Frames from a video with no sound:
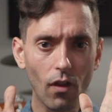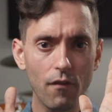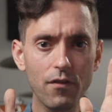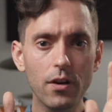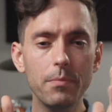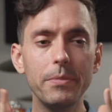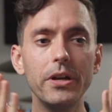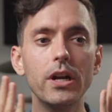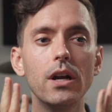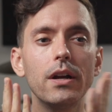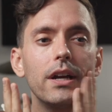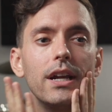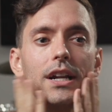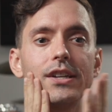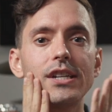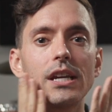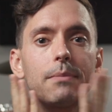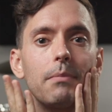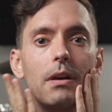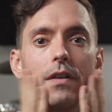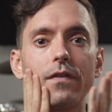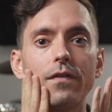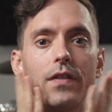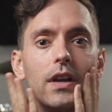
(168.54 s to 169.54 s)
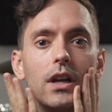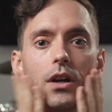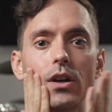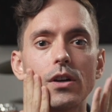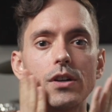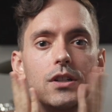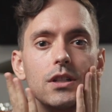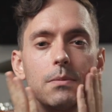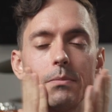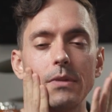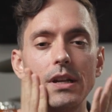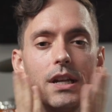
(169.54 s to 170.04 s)
From here, I'm going to take my
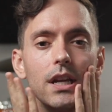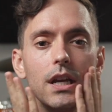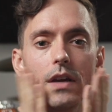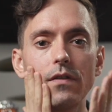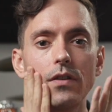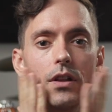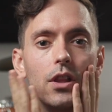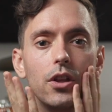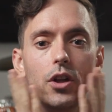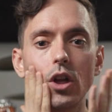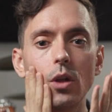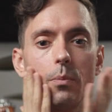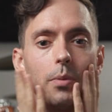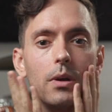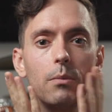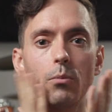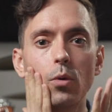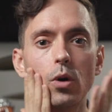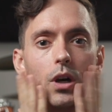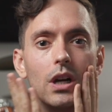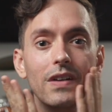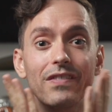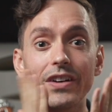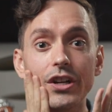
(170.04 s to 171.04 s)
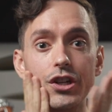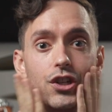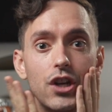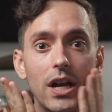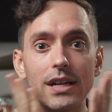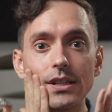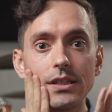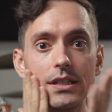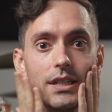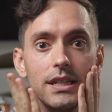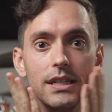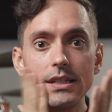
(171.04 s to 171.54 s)
fingers. I'm going to give a little bit more of a
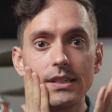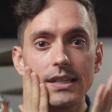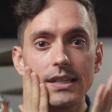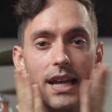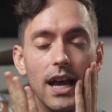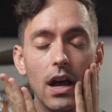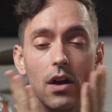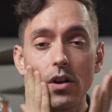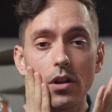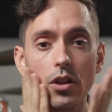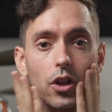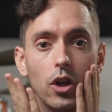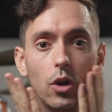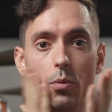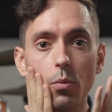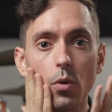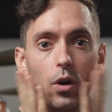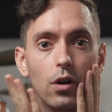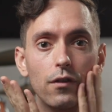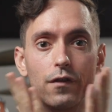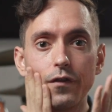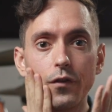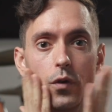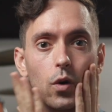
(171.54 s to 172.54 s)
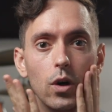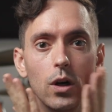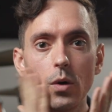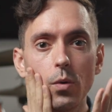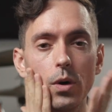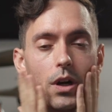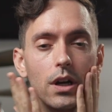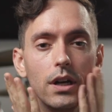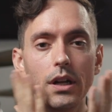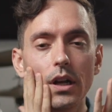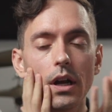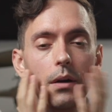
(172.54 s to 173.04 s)
chesty sound, a little more
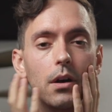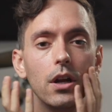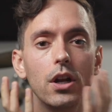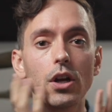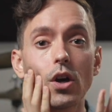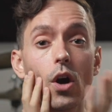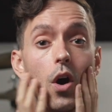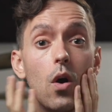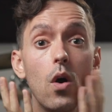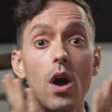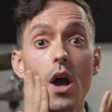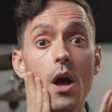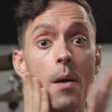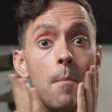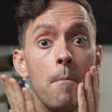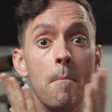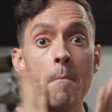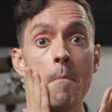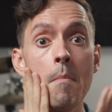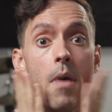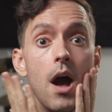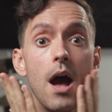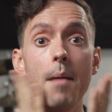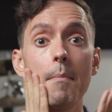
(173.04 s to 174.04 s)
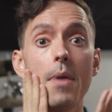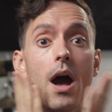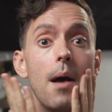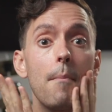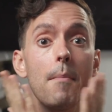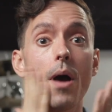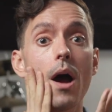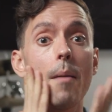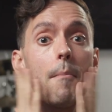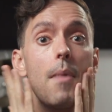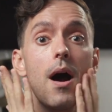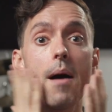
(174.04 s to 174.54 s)
forward. I'm going to go ma, ma,
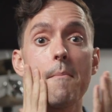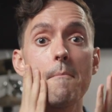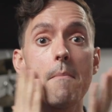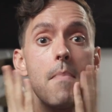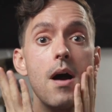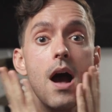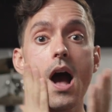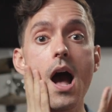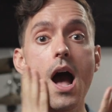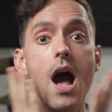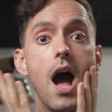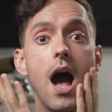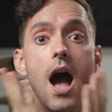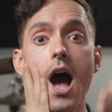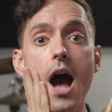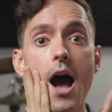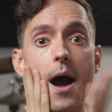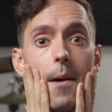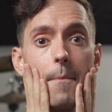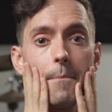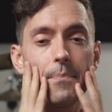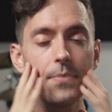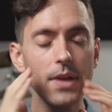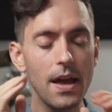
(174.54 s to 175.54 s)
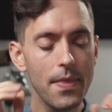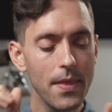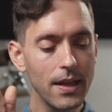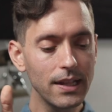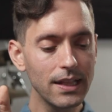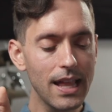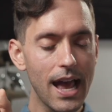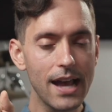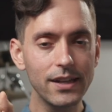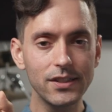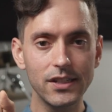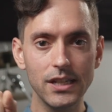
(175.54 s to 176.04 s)
ma, ma, ma. And then
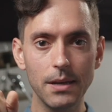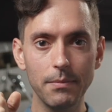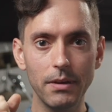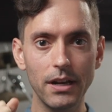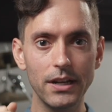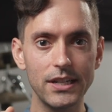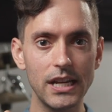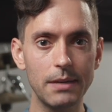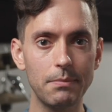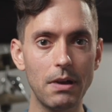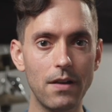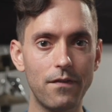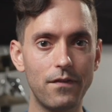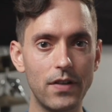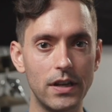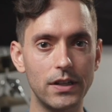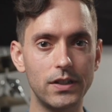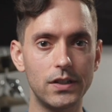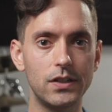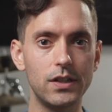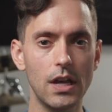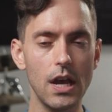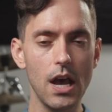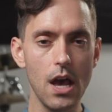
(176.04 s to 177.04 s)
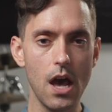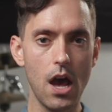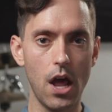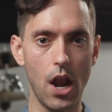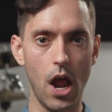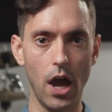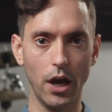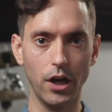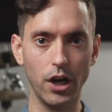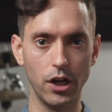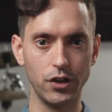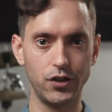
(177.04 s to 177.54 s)
lastly, I'm going to take my fists, and
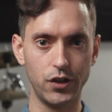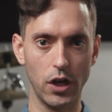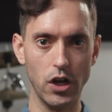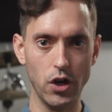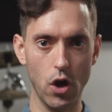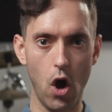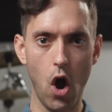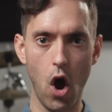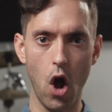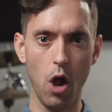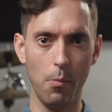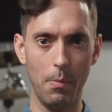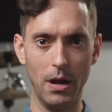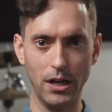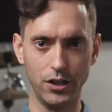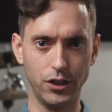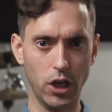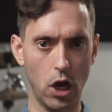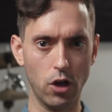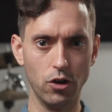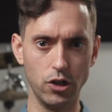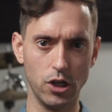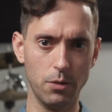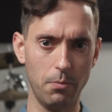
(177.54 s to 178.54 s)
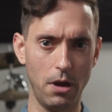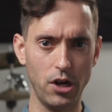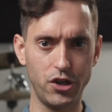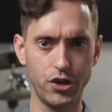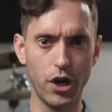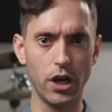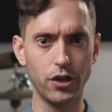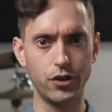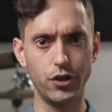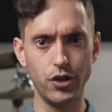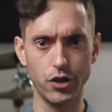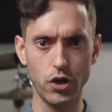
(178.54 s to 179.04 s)
I'm going to send all my sound into my
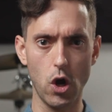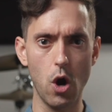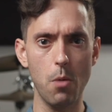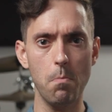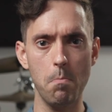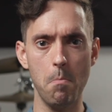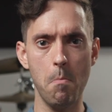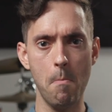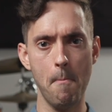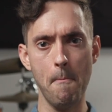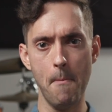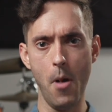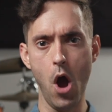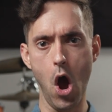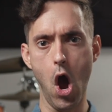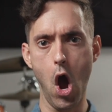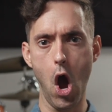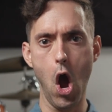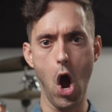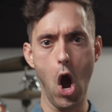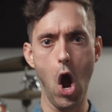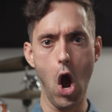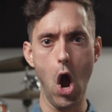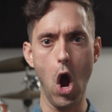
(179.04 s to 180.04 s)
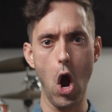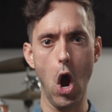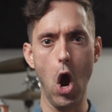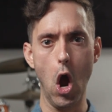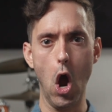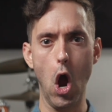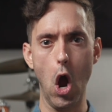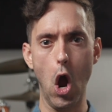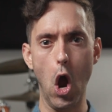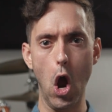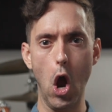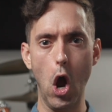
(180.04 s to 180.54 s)
chest and go
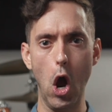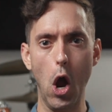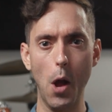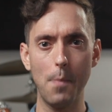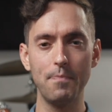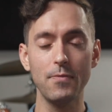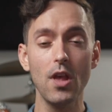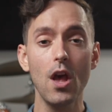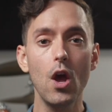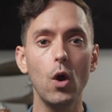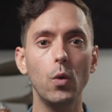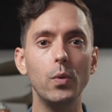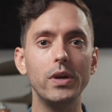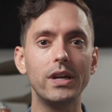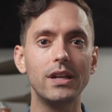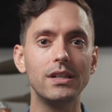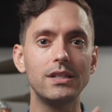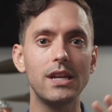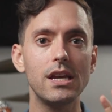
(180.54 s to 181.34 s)
ma. We can